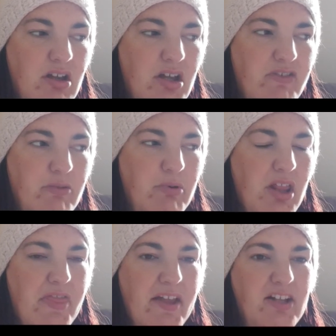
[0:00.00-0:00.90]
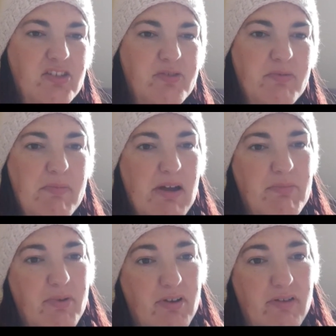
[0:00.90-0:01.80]
if I wanted things to be
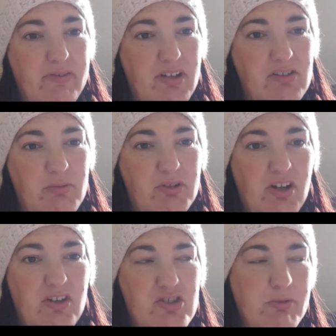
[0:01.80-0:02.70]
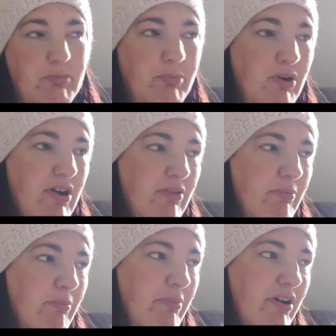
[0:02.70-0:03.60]
made perfect, I would go to the shop and buy
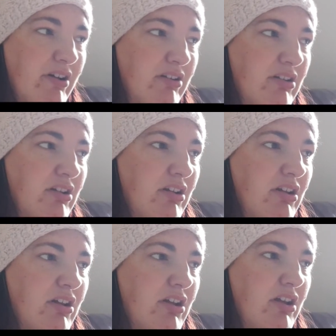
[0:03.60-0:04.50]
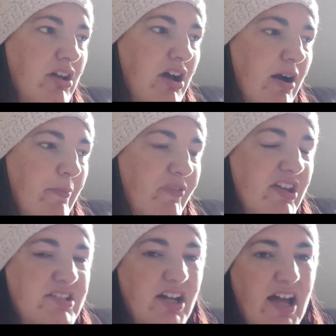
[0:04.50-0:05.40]
them, but um,
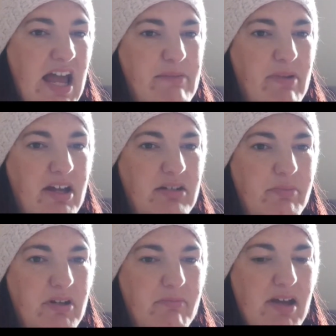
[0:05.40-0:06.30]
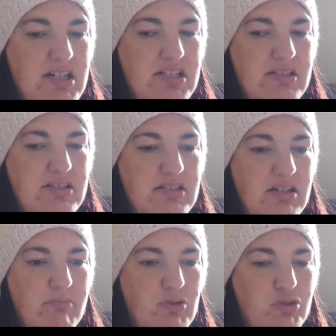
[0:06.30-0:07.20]
these are handmade, but it makes
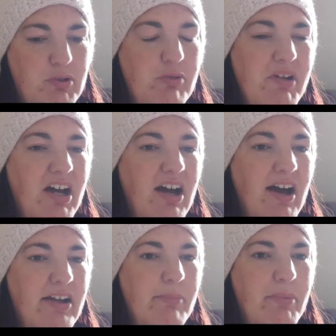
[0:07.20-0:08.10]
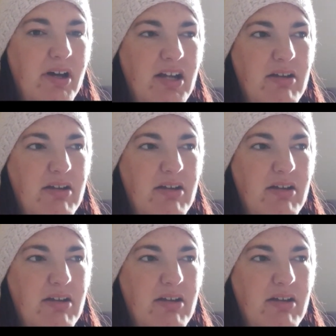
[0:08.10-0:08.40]
my job a little bit harder, but